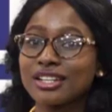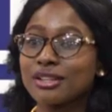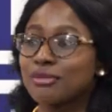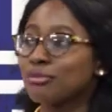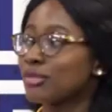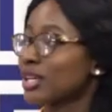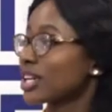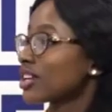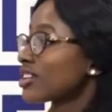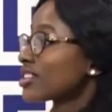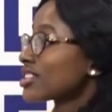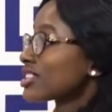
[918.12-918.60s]

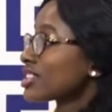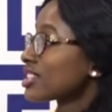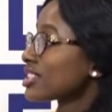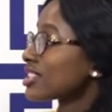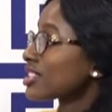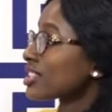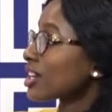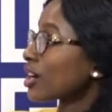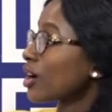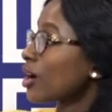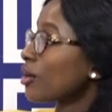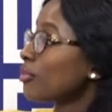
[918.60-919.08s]
Because it's
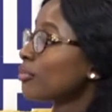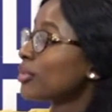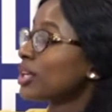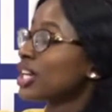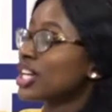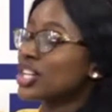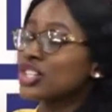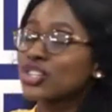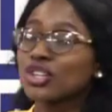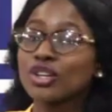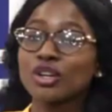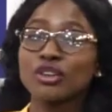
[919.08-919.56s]
a
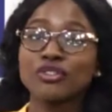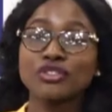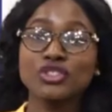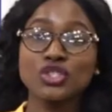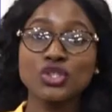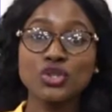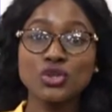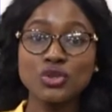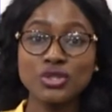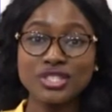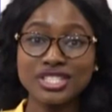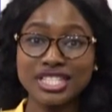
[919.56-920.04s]
combination of
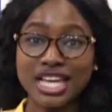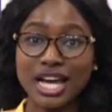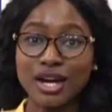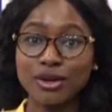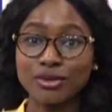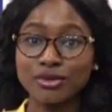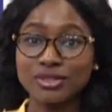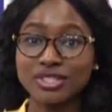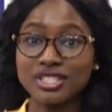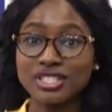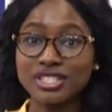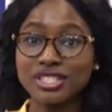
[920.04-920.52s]
two
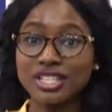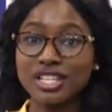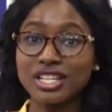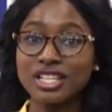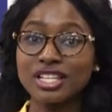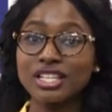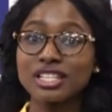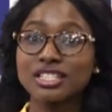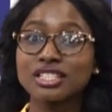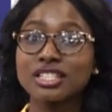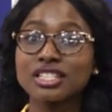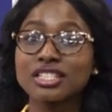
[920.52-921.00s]
sounds,
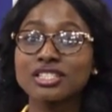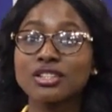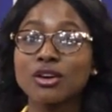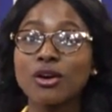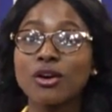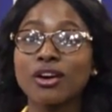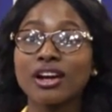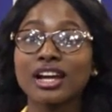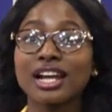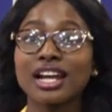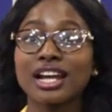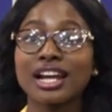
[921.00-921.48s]
the
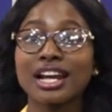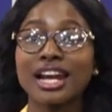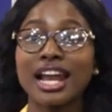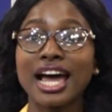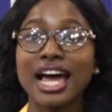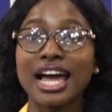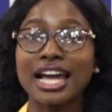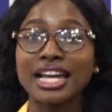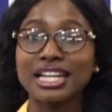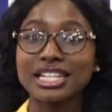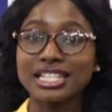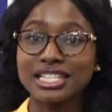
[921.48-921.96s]
tongue
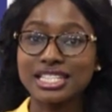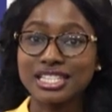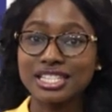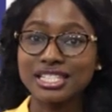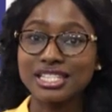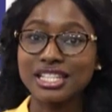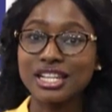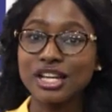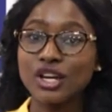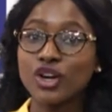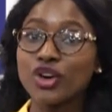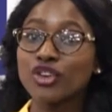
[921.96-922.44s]
glides
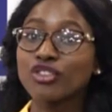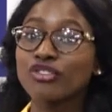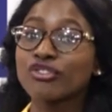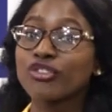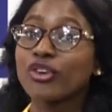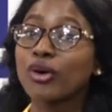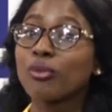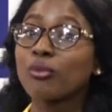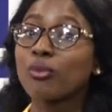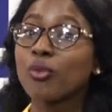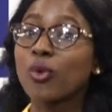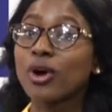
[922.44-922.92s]

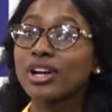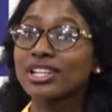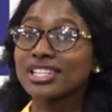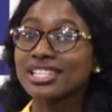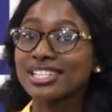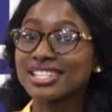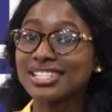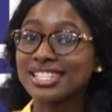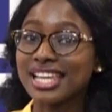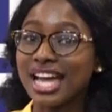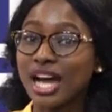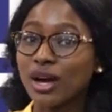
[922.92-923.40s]
from one
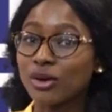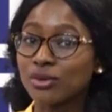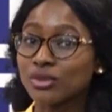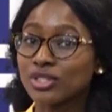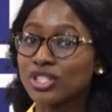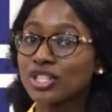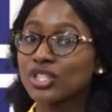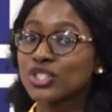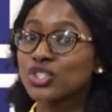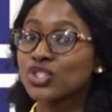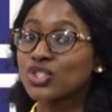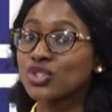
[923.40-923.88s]
sound
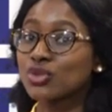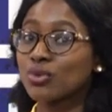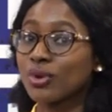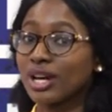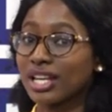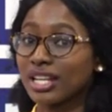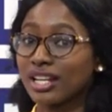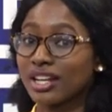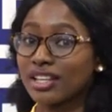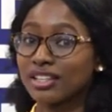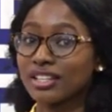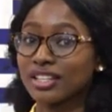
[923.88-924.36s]
to
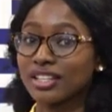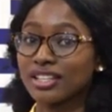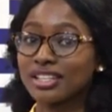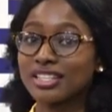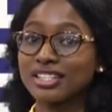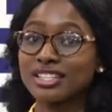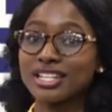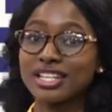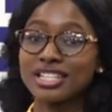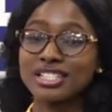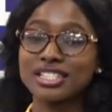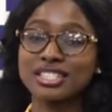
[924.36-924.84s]
another.
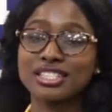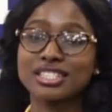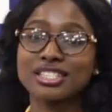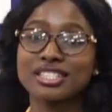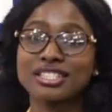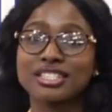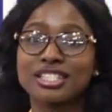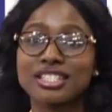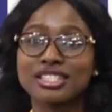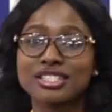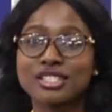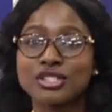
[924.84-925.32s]
There's
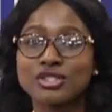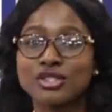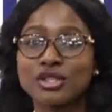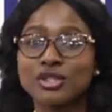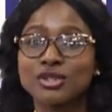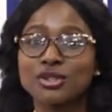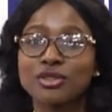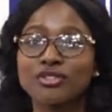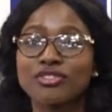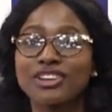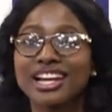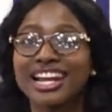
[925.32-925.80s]
a
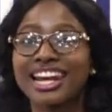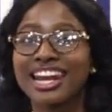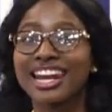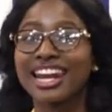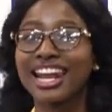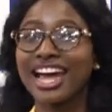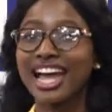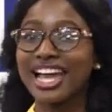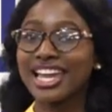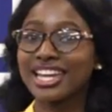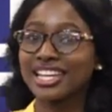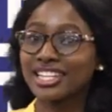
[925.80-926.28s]
sort of
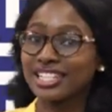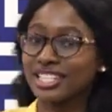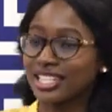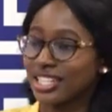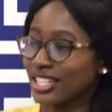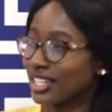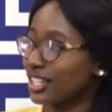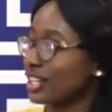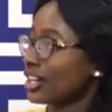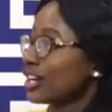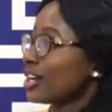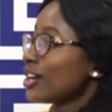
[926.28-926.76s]

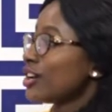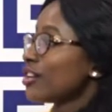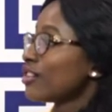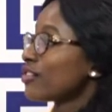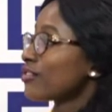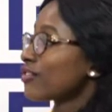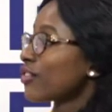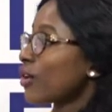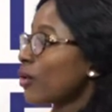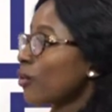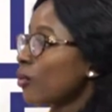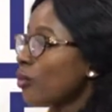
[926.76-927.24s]
gliding
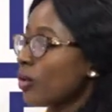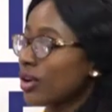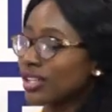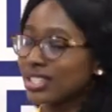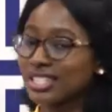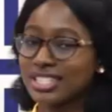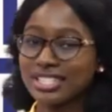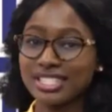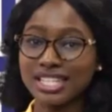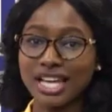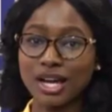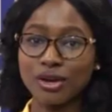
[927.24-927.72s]
from one
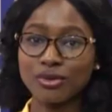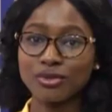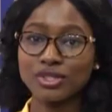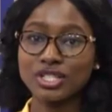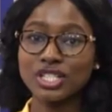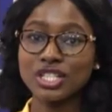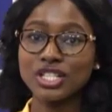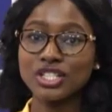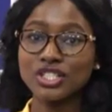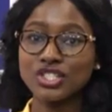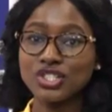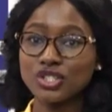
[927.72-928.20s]
sound
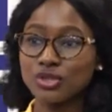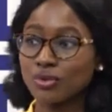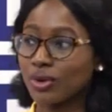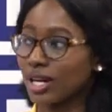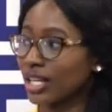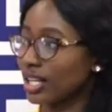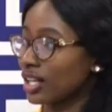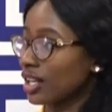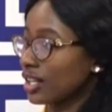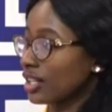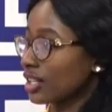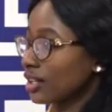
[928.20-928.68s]
to
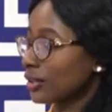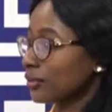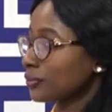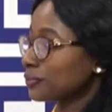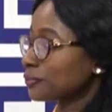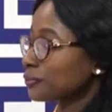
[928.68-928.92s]
another.